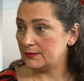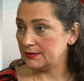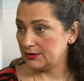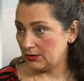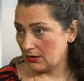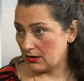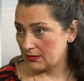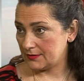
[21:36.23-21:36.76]
your
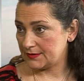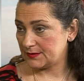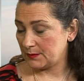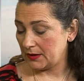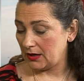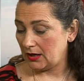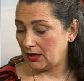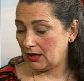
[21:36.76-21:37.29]

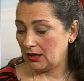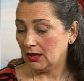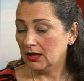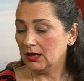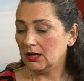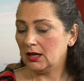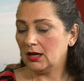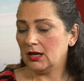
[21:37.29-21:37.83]
RSP,
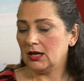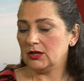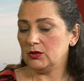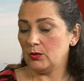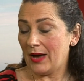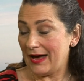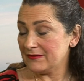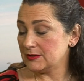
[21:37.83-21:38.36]
you
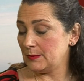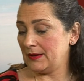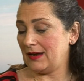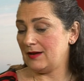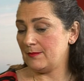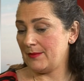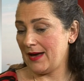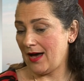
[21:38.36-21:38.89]
have to pay
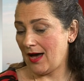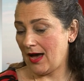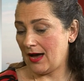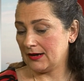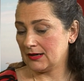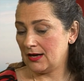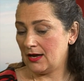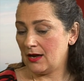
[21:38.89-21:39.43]
it
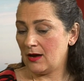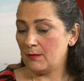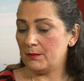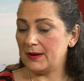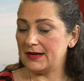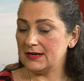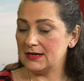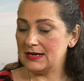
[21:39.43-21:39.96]
back,
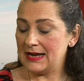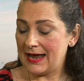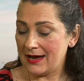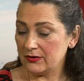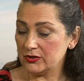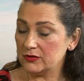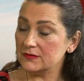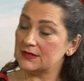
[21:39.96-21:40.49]
but now
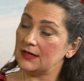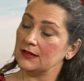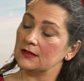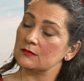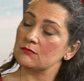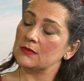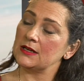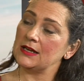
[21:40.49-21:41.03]
you've
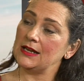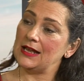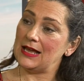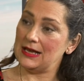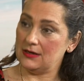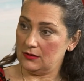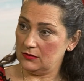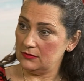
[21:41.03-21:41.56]
taken money
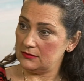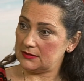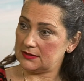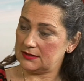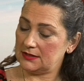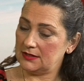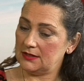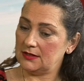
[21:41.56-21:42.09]
out
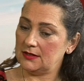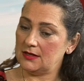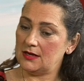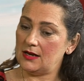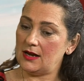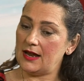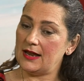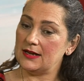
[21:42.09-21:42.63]

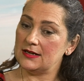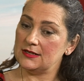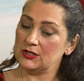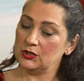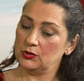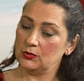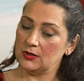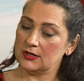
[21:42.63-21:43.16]
and
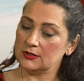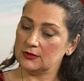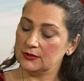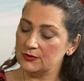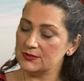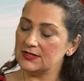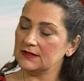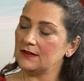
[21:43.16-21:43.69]
you are
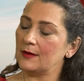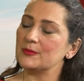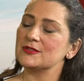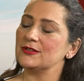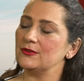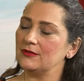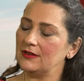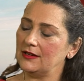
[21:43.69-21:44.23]
losing the
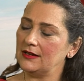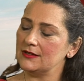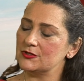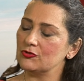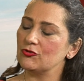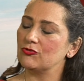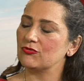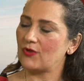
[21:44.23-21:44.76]
opportunity to
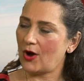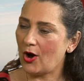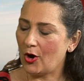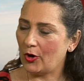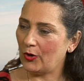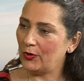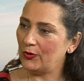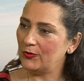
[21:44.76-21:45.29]

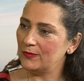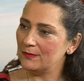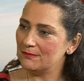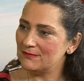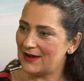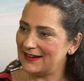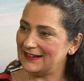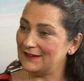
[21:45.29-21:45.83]
grow
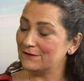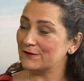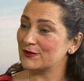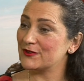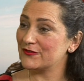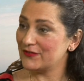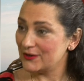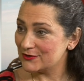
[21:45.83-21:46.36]
money for the
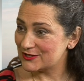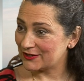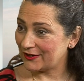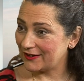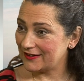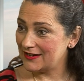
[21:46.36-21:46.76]
future.